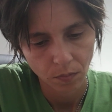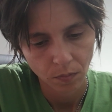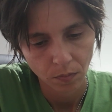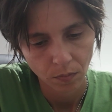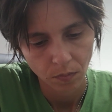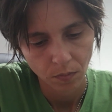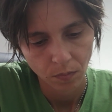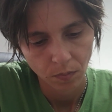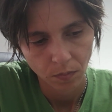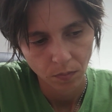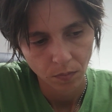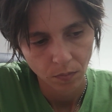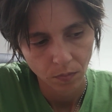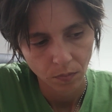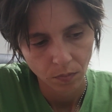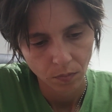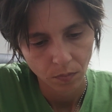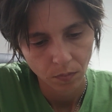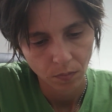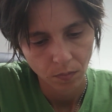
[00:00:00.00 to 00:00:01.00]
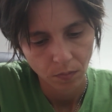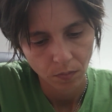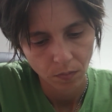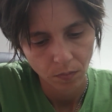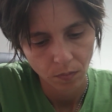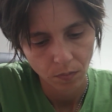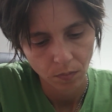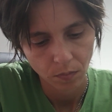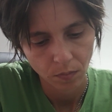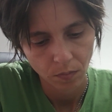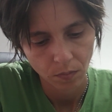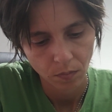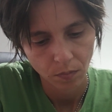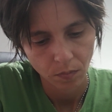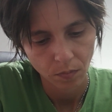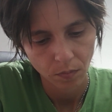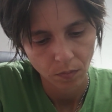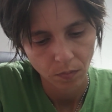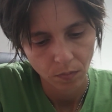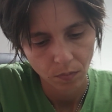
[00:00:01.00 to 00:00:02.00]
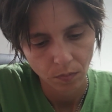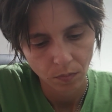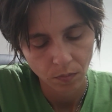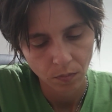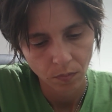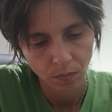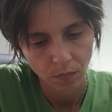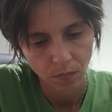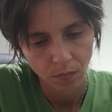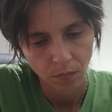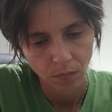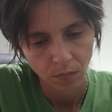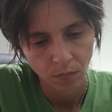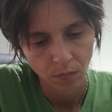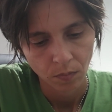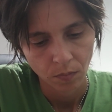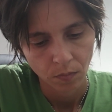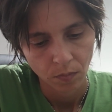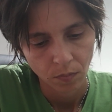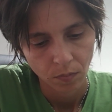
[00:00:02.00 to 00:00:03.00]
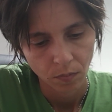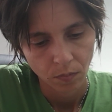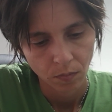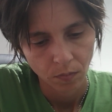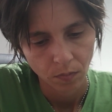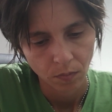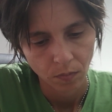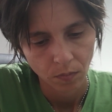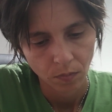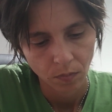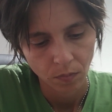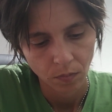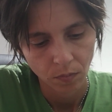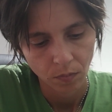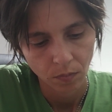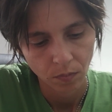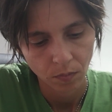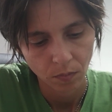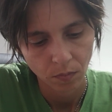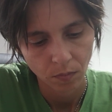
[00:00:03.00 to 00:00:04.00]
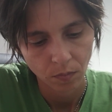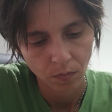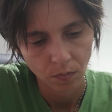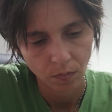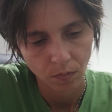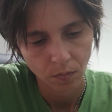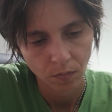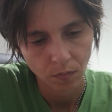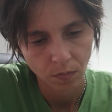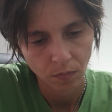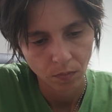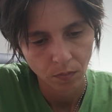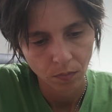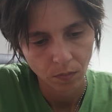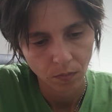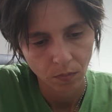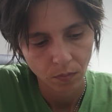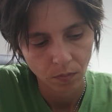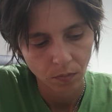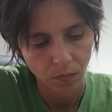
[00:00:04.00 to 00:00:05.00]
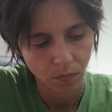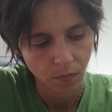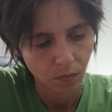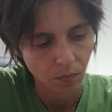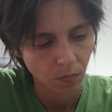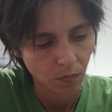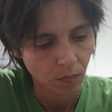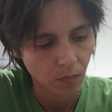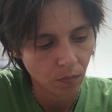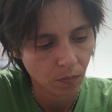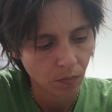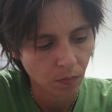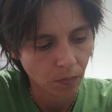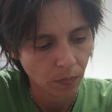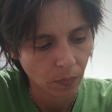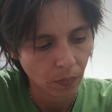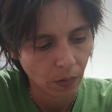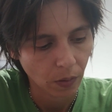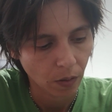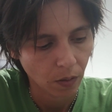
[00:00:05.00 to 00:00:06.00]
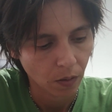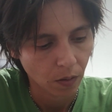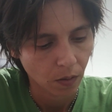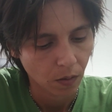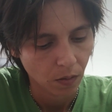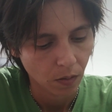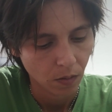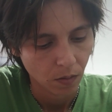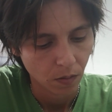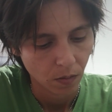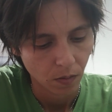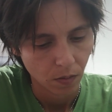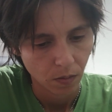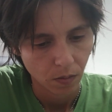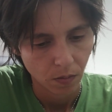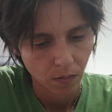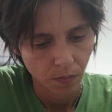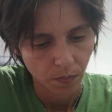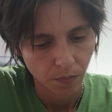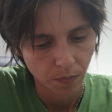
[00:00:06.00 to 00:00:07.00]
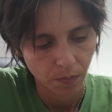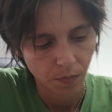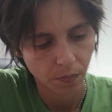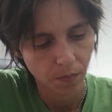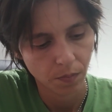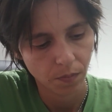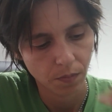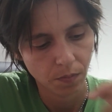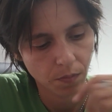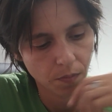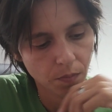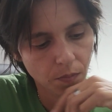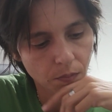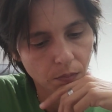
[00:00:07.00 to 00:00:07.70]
Nothing is said.